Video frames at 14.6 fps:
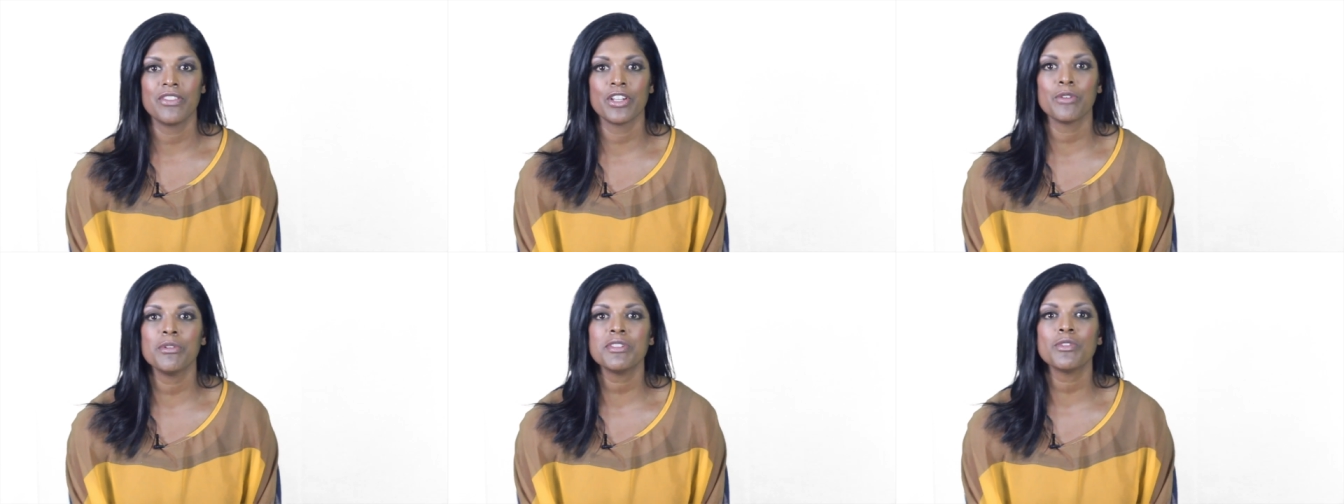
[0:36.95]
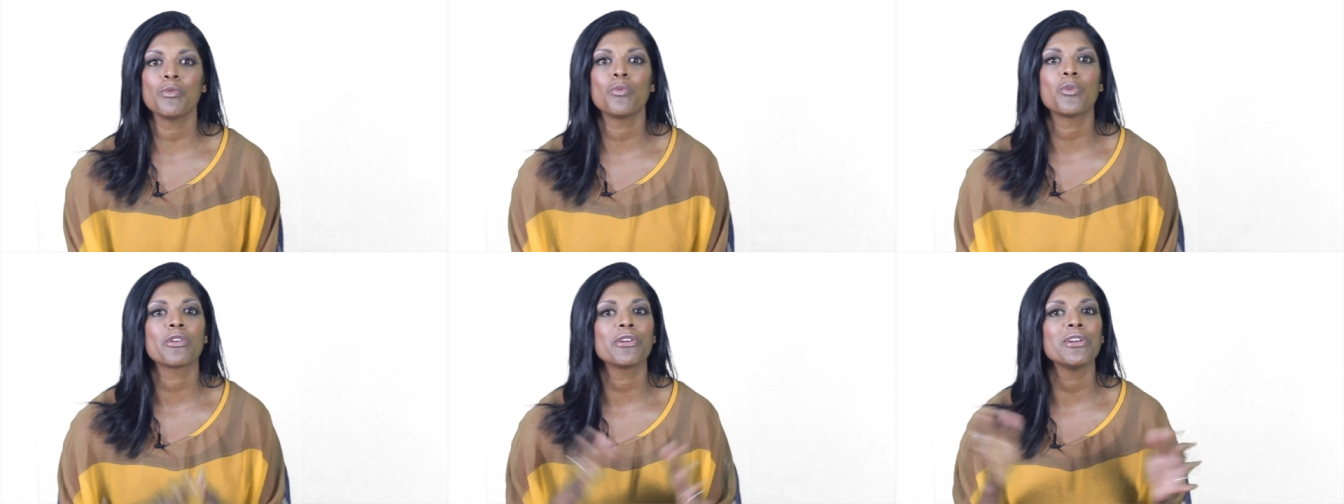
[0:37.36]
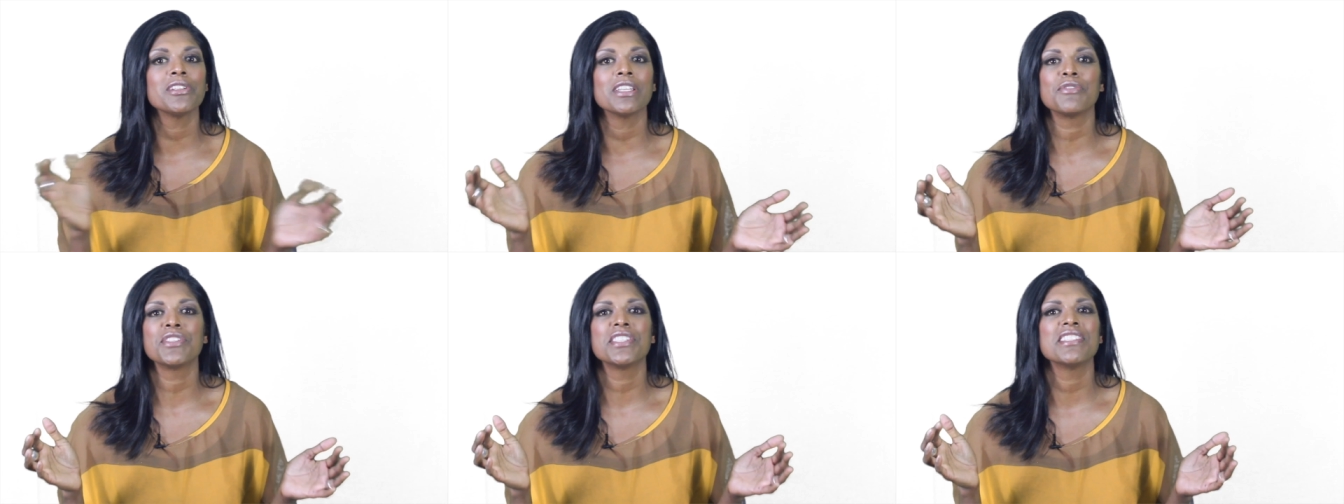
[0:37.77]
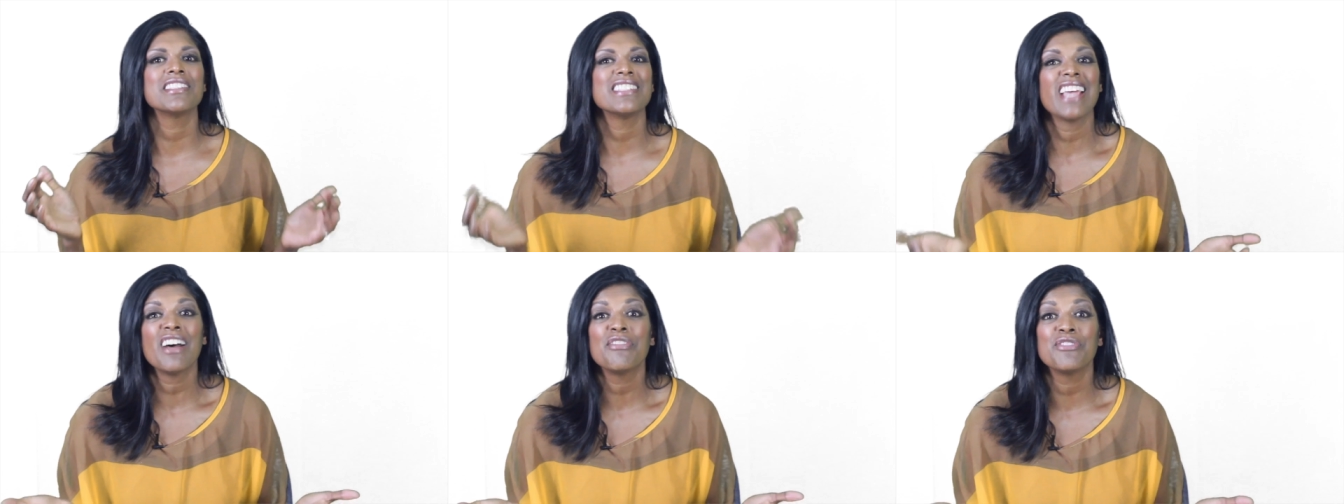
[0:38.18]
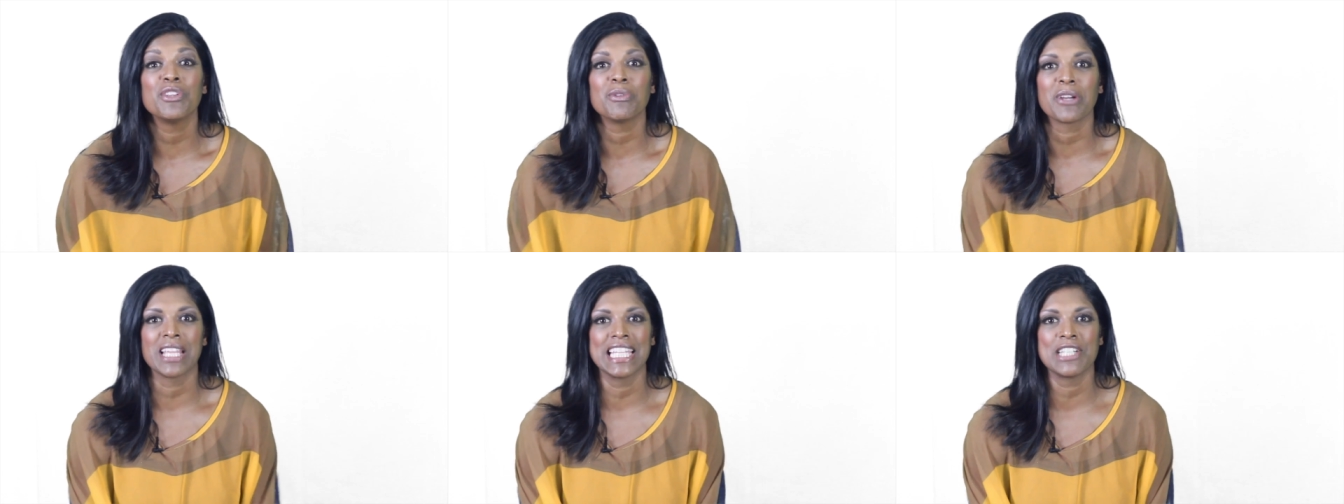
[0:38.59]
there was a world of stuff
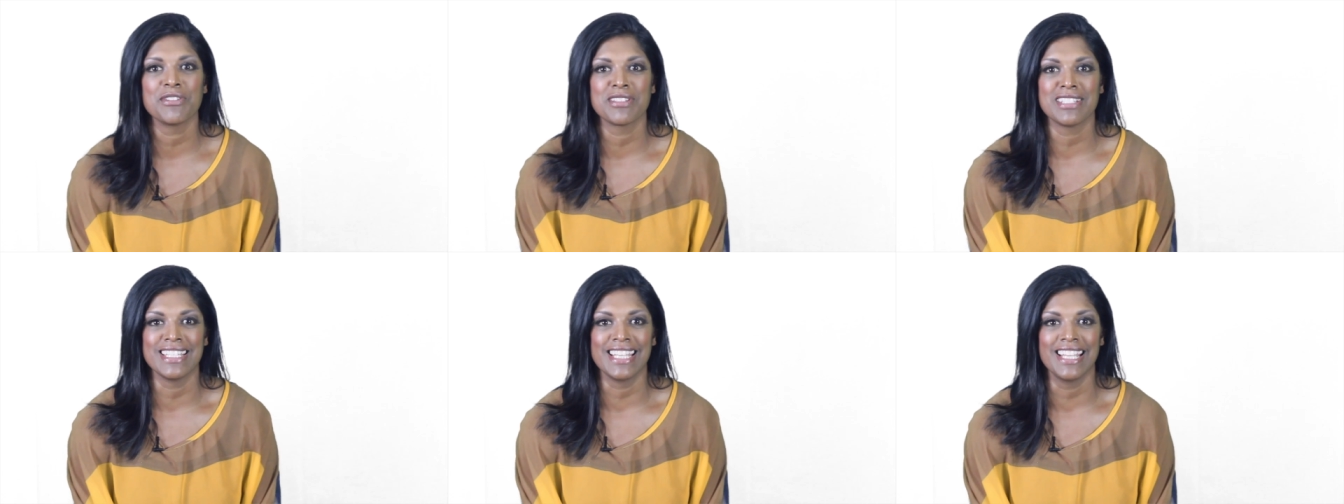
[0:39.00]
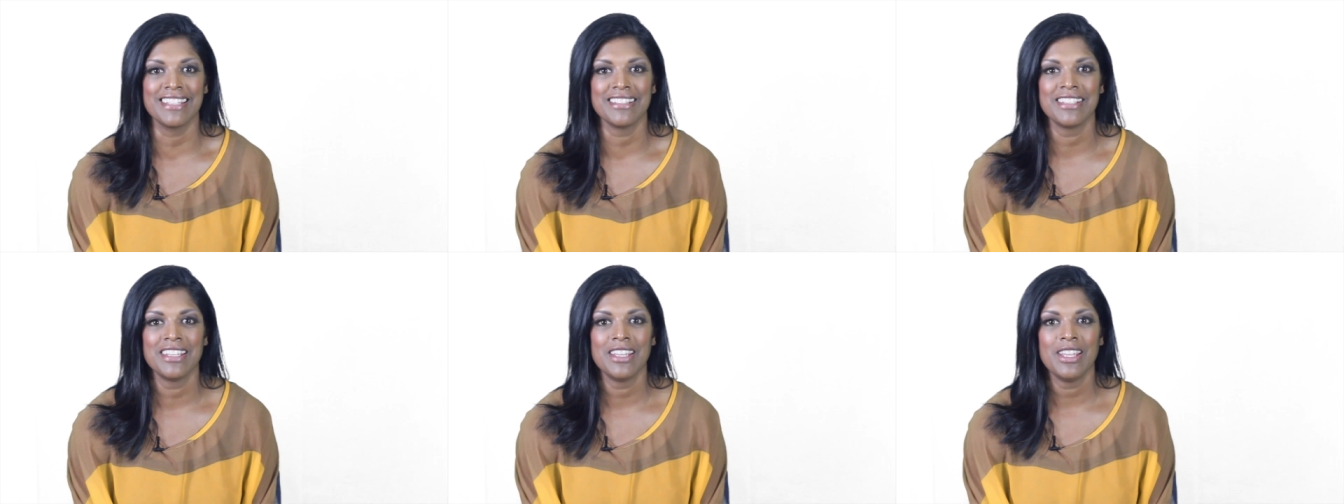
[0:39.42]
you were interested in.